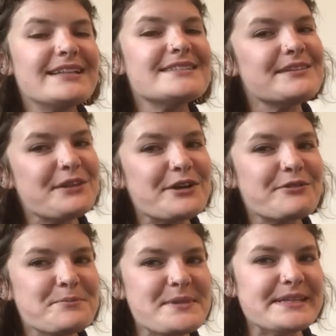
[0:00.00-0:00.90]
and select
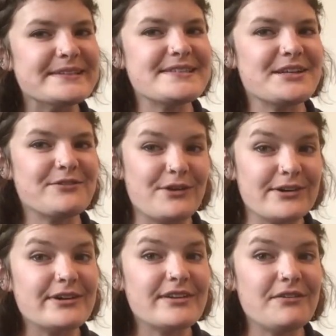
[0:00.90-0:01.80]
from things that have
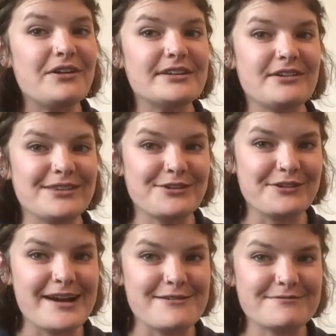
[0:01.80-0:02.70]
already fallen on the
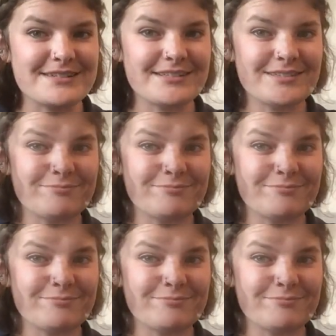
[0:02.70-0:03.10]
ground.